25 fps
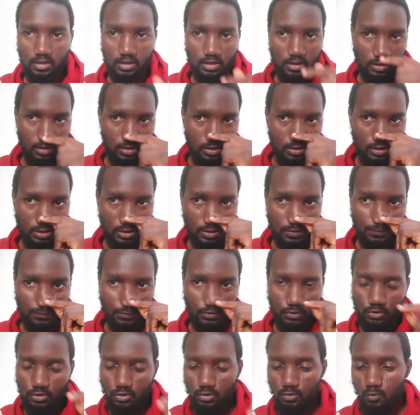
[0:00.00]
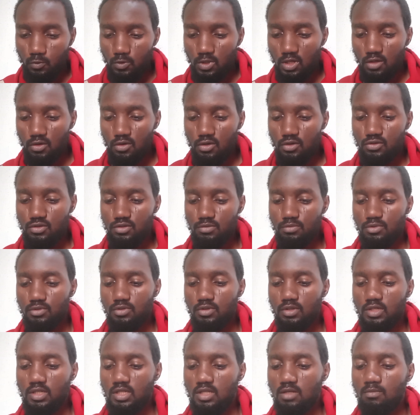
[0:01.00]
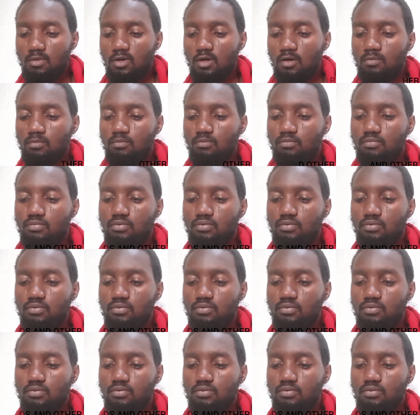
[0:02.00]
In this video, we are going to be talking about